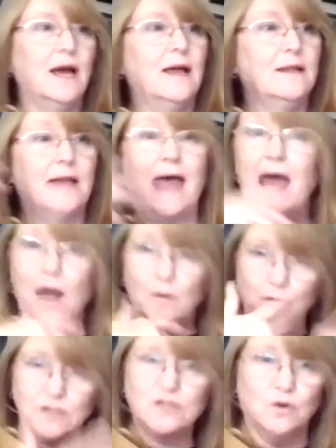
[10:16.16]
How
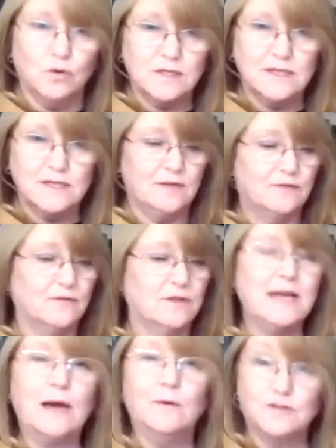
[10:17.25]
it's taught is different,
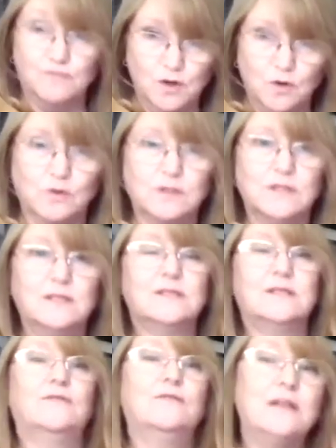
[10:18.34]
how it's recorded is
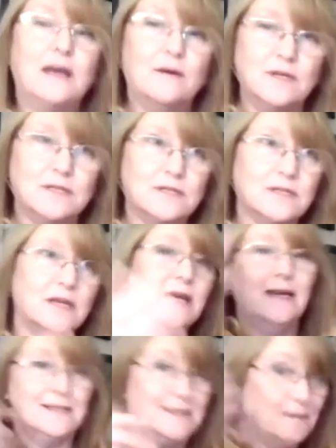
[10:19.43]
different, how it's
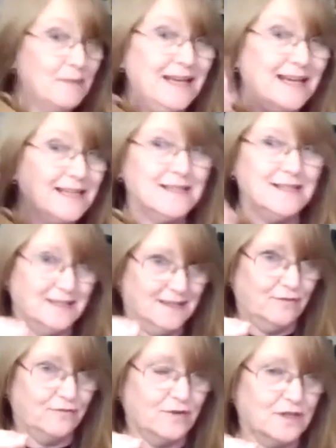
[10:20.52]
assimilated is
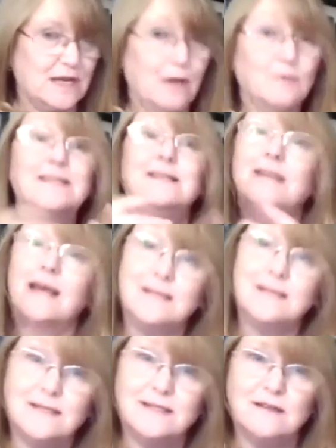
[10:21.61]
different, how it's
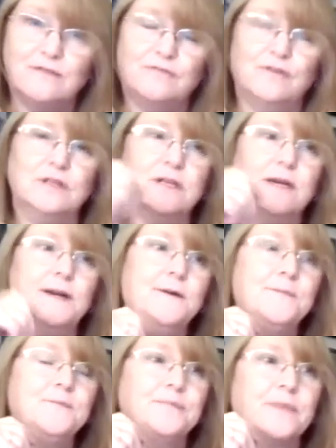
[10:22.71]
assessed is different.
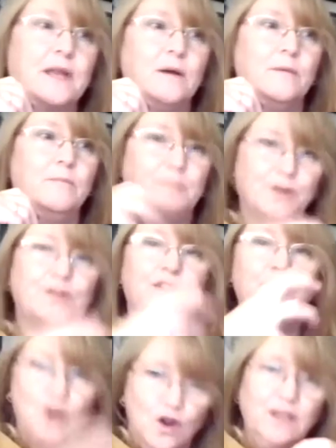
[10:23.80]
But the
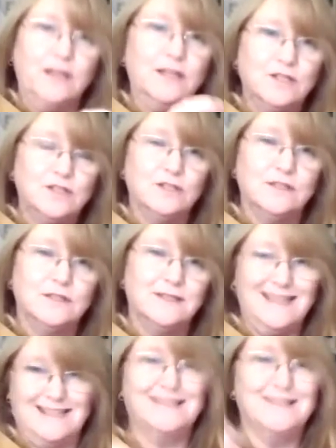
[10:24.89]
knowledge
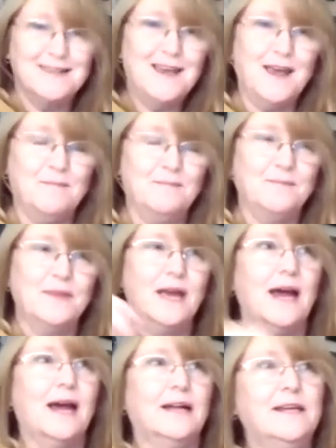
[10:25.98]
is the same.
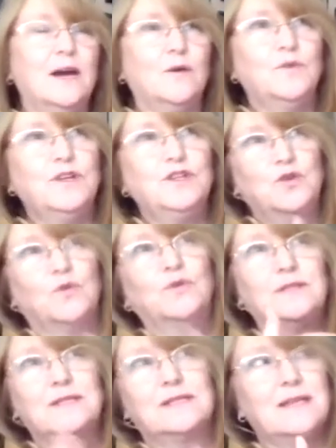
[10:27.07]
And yet we
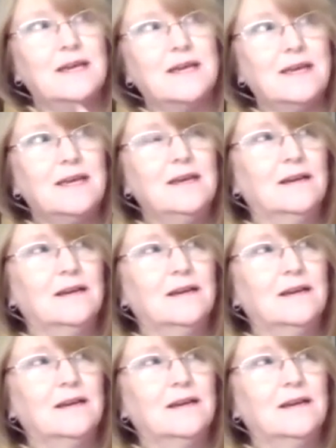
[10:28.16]
don't see